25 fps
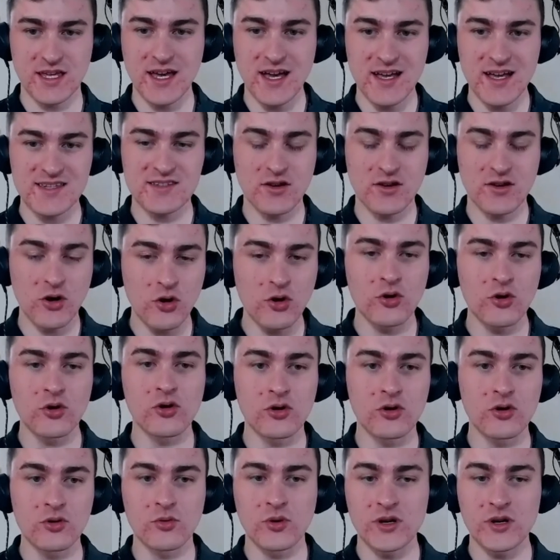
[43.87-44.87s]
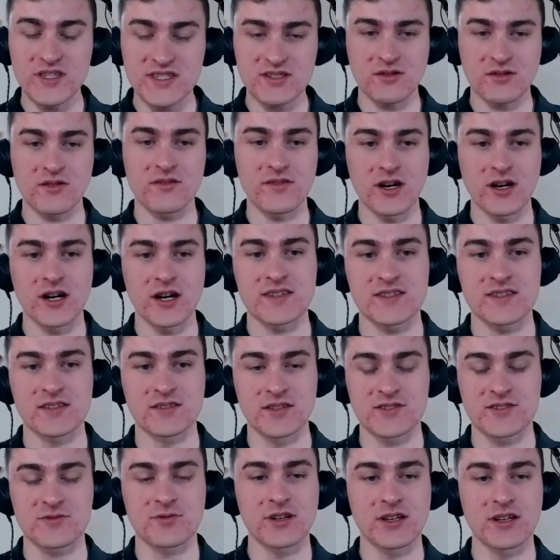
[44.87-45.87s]
as a whole, what's your thoughts
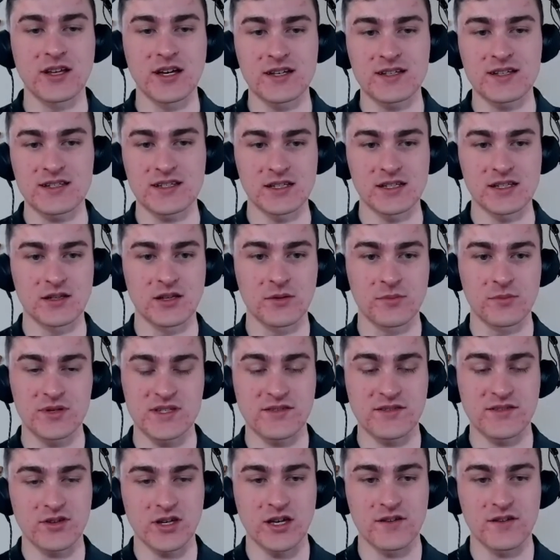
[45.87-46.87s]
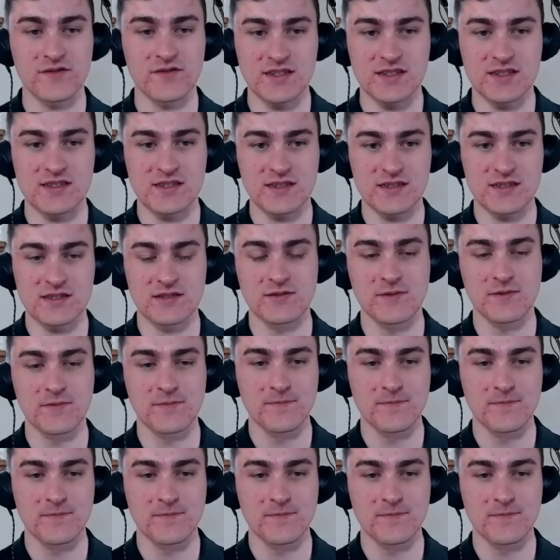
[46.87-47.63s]
on the 2019 Pacific FC season?